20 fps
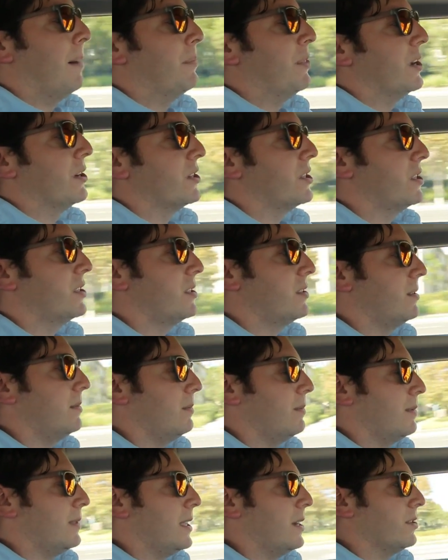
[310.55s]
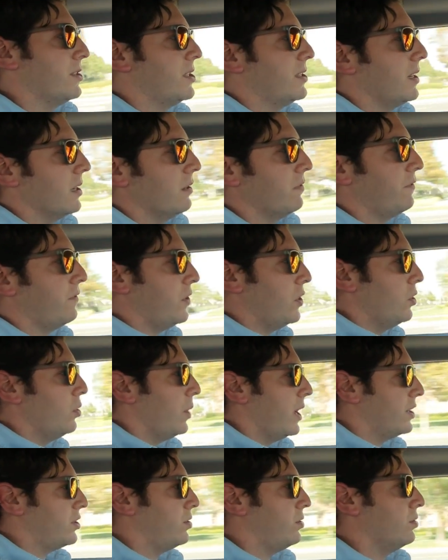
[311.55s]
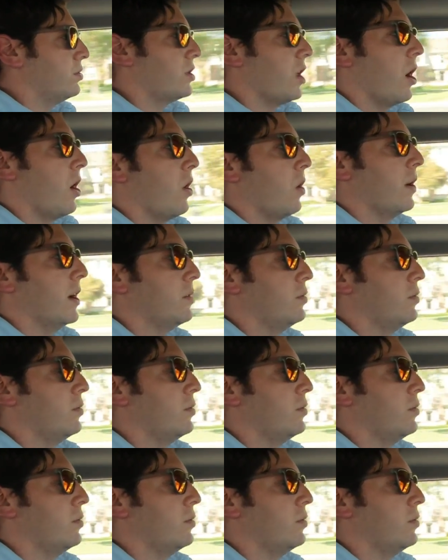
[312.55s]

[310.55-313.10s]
There's still few issues though